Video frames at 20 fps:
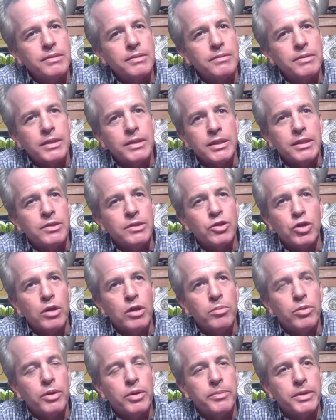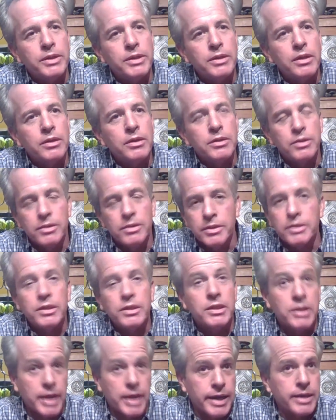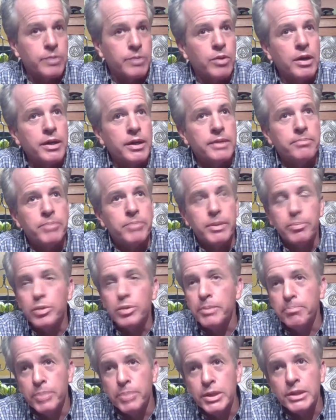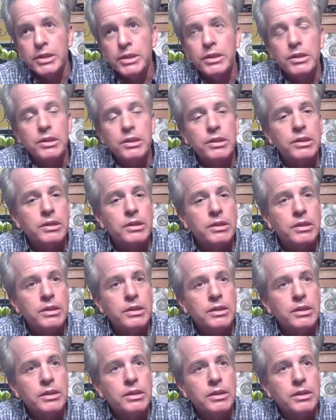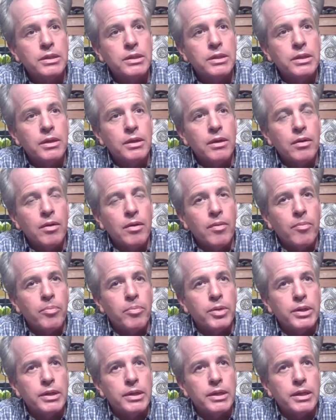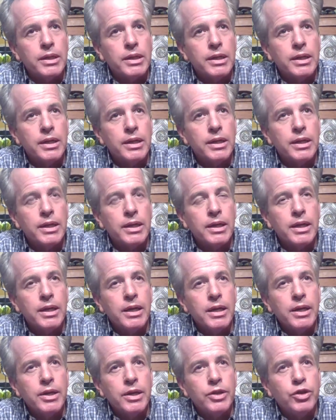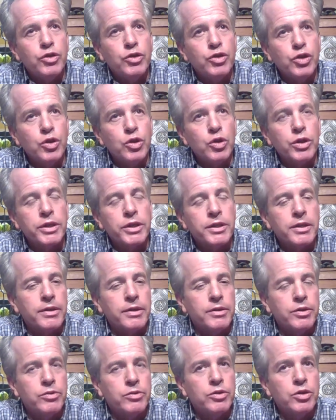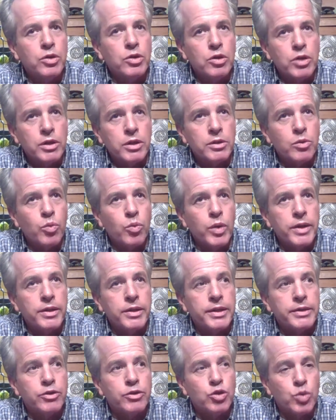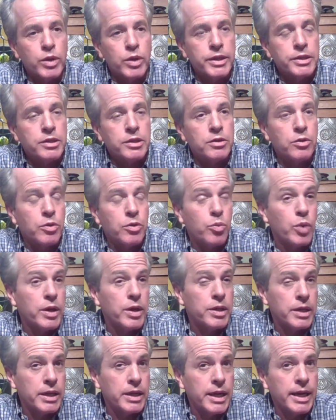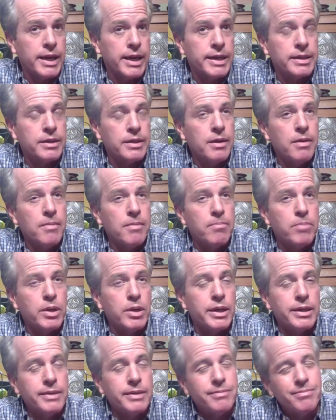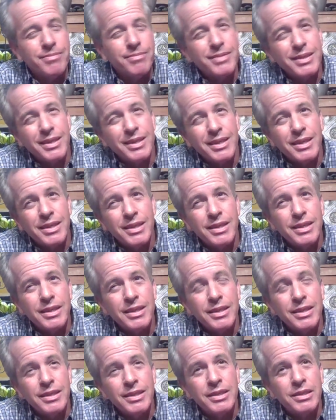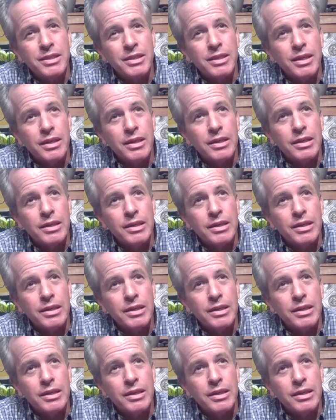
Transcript: They get in trouble. I mean, no, it's exactly right. People in business, but you do look at the way they're dressed or the way they act, but it's